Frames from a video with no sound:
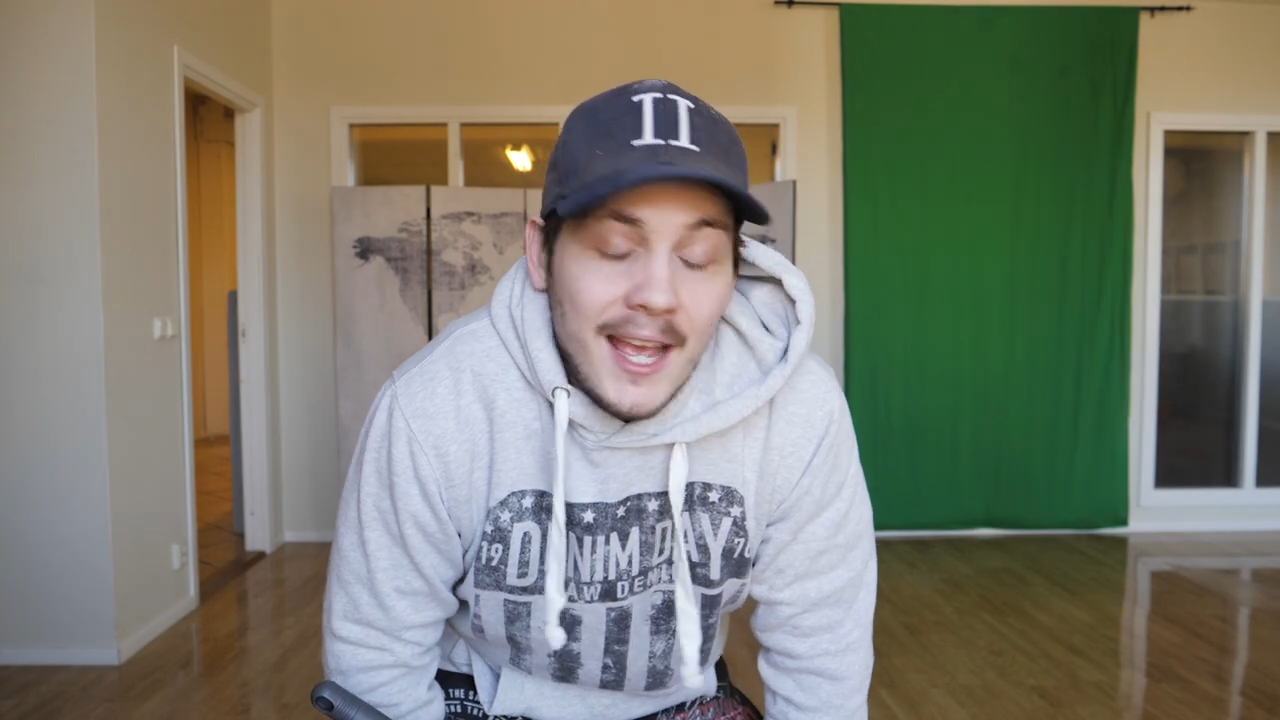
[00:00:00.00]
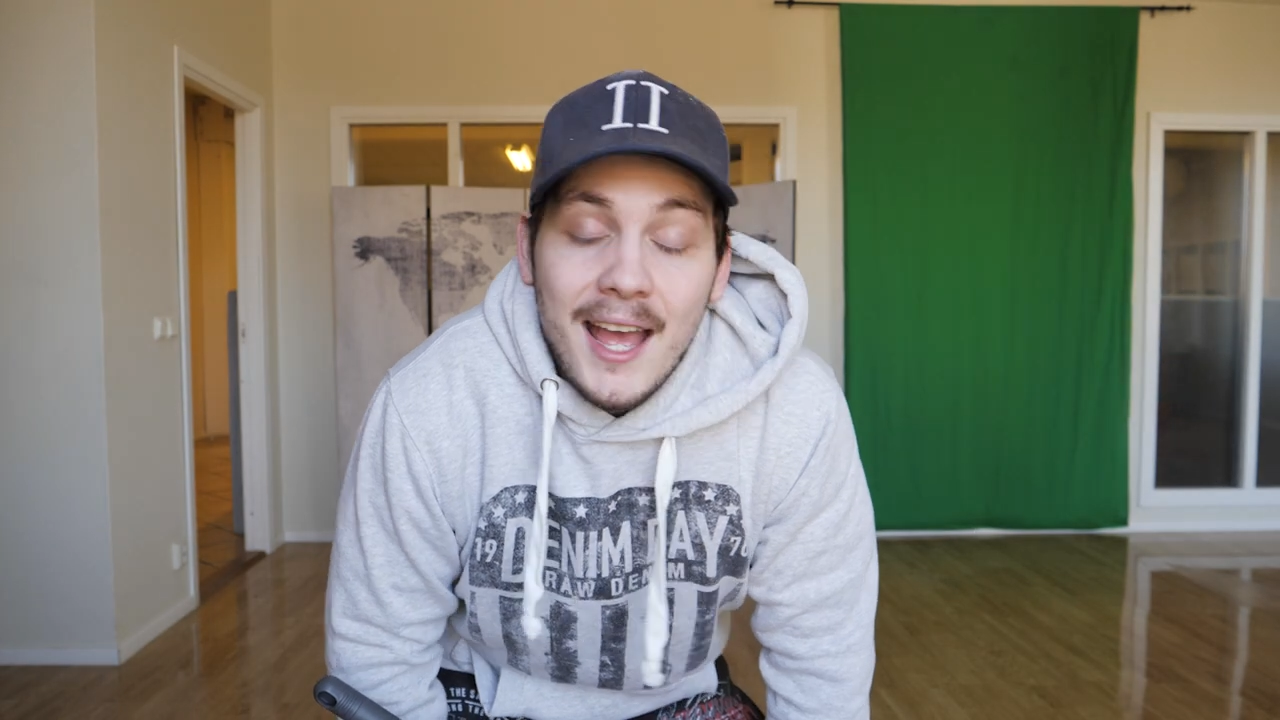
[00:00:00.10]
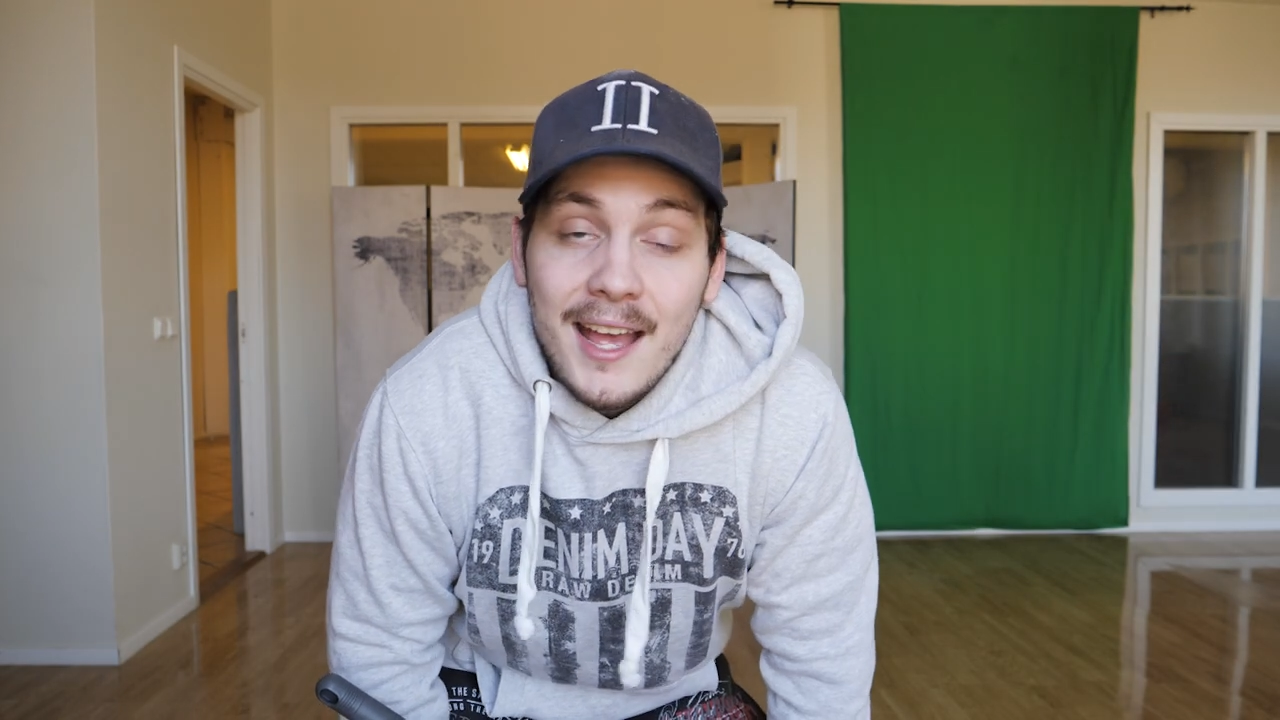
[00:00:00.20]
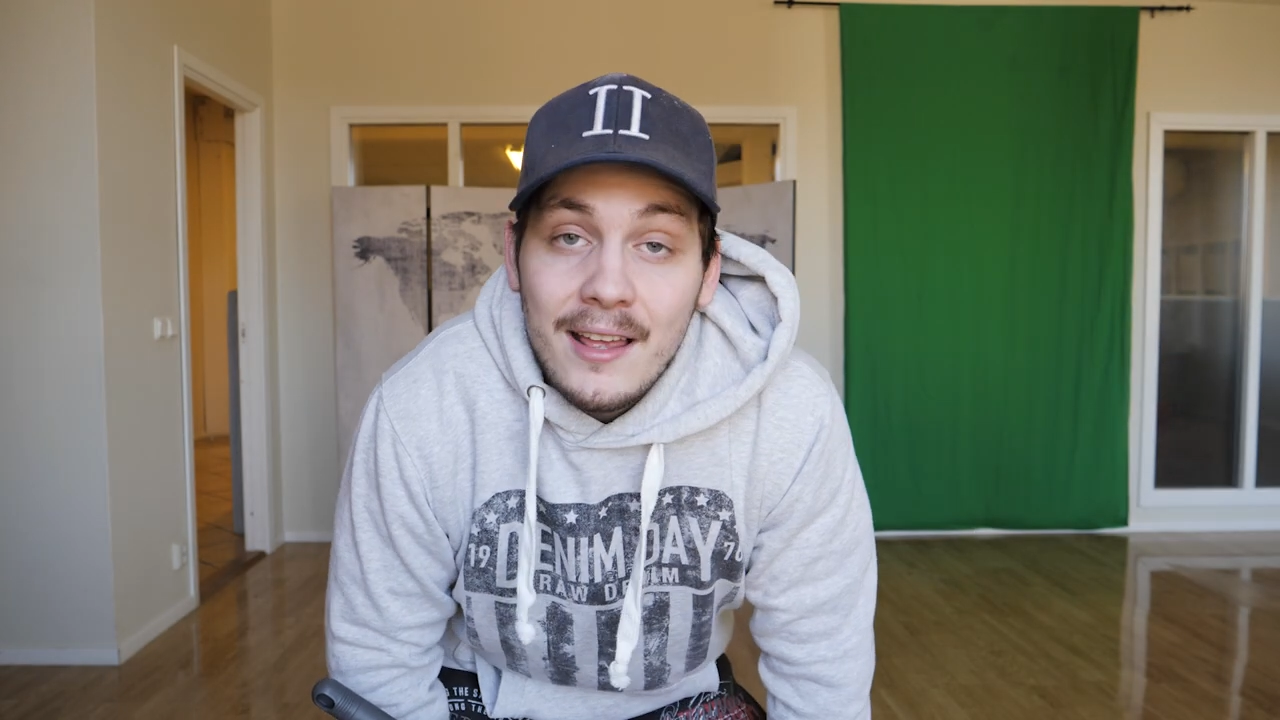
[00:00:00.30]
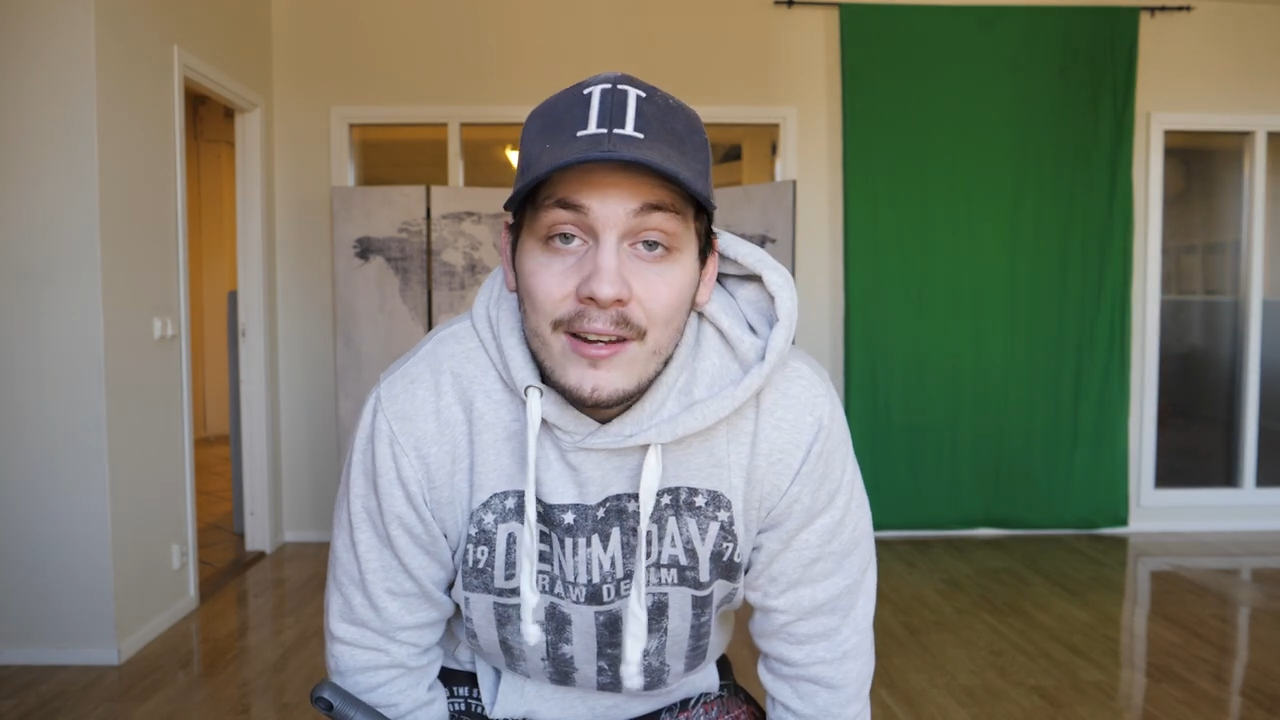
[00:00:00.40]

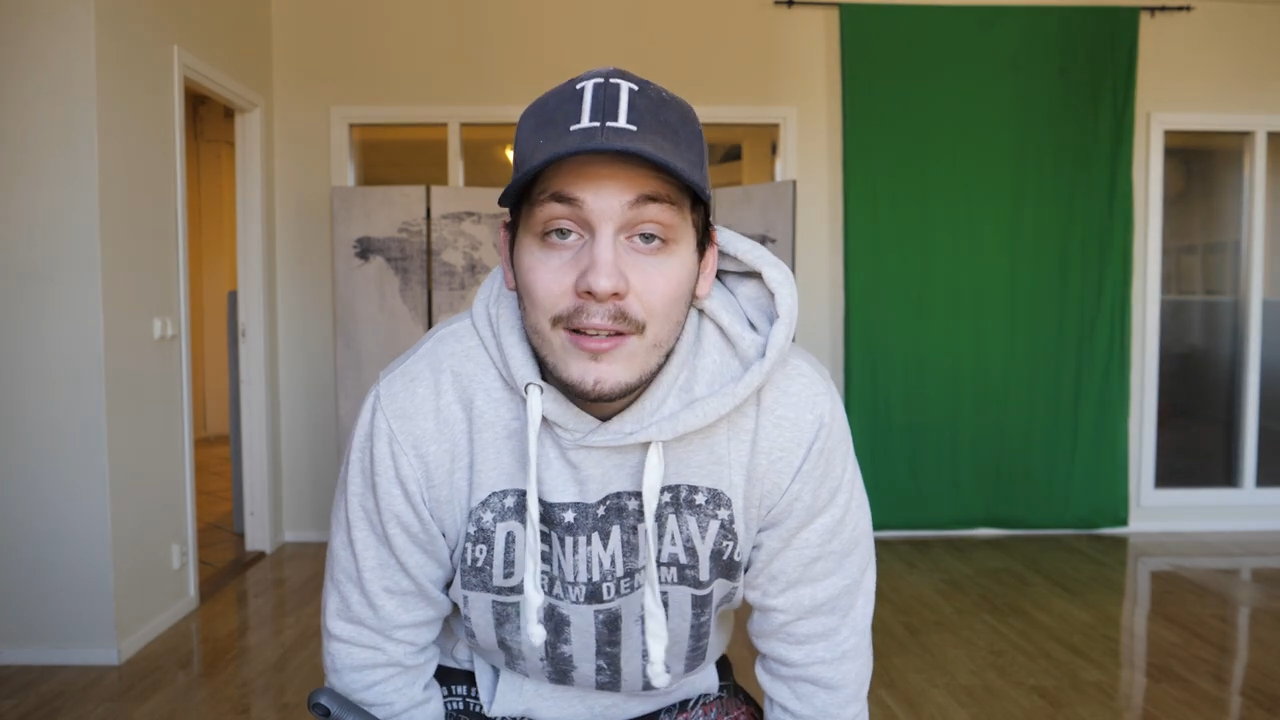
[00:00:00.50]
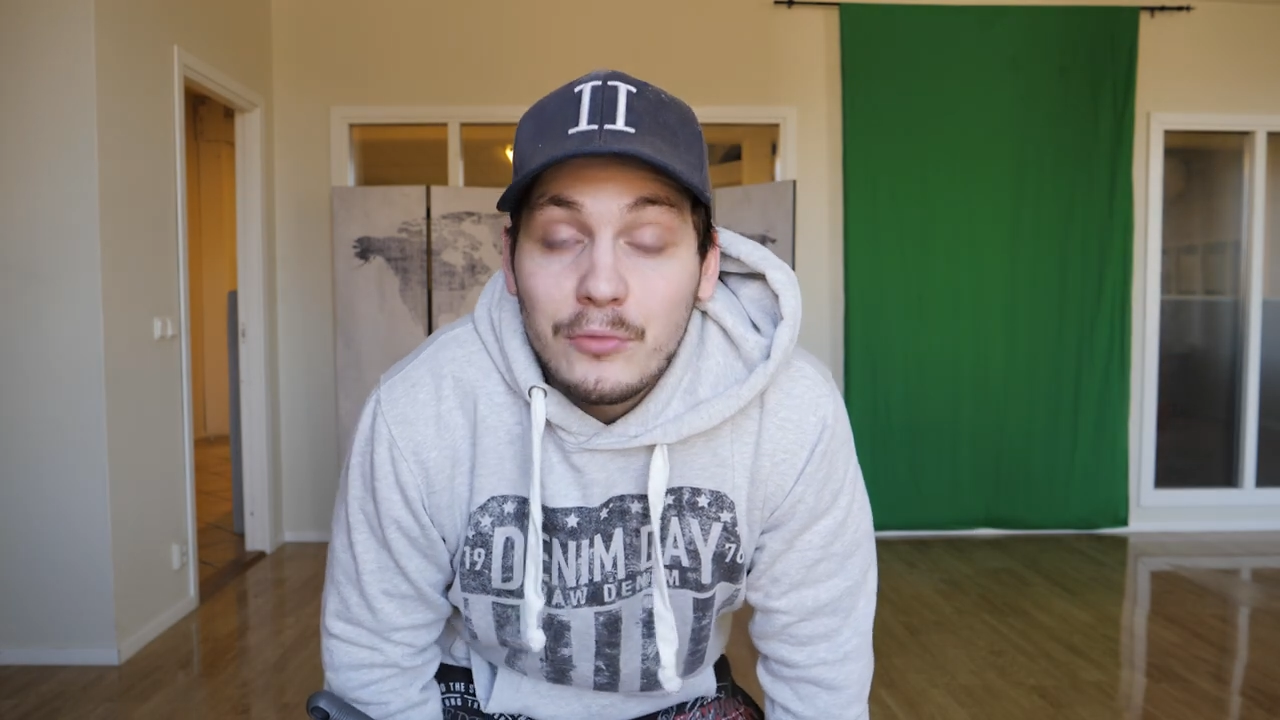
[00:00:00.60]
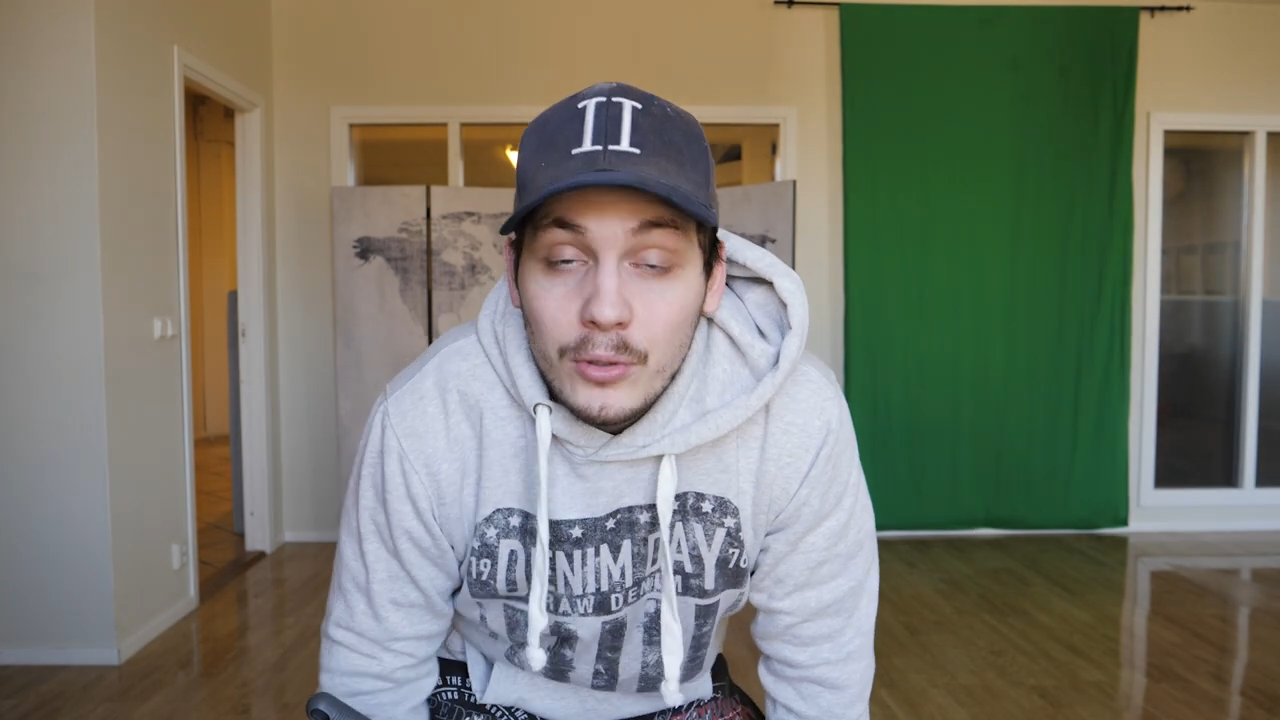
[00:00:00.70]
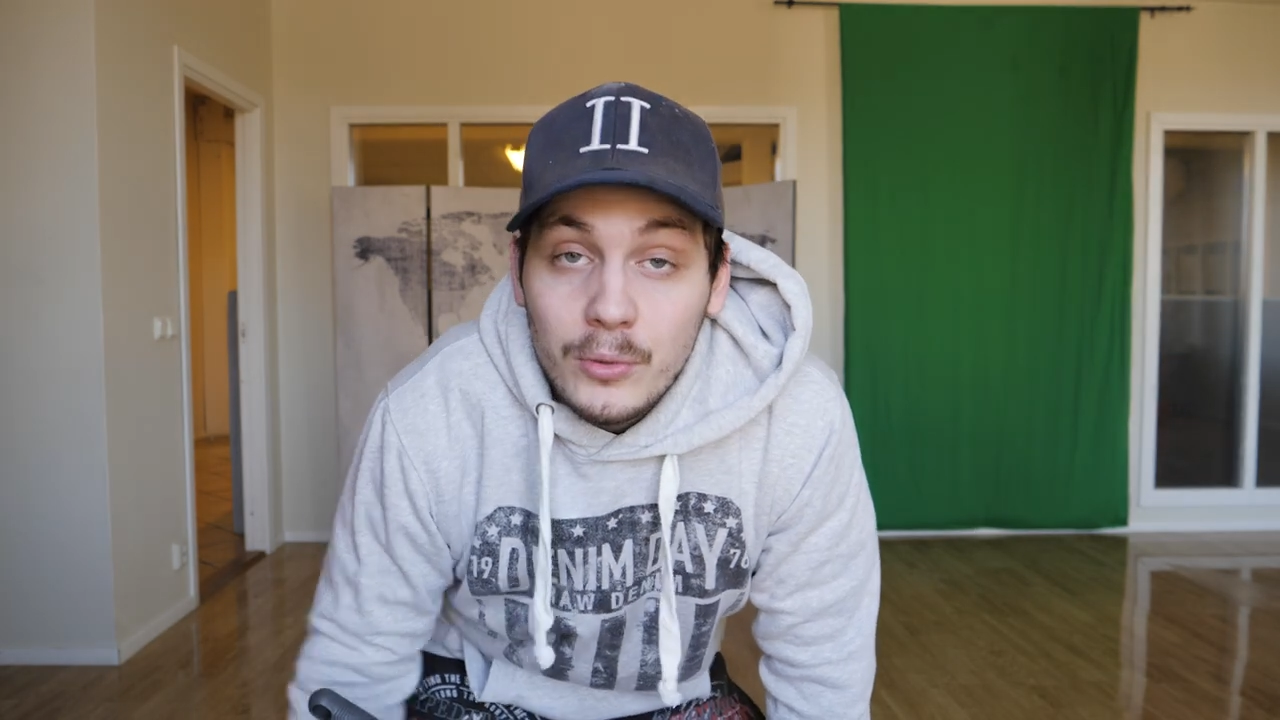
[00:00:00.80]
And if you